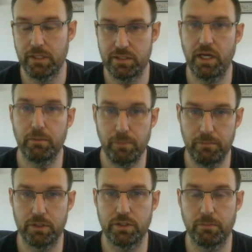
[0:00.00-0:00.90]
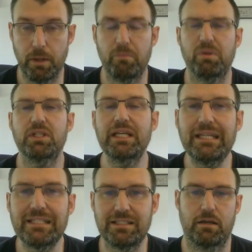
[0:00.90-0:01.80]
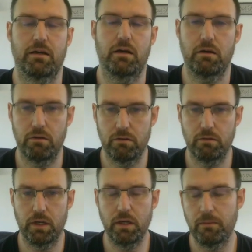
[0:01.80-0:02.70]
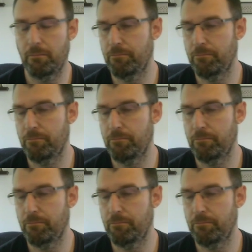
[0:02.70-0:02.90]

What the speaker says: Take my bishop, please, right?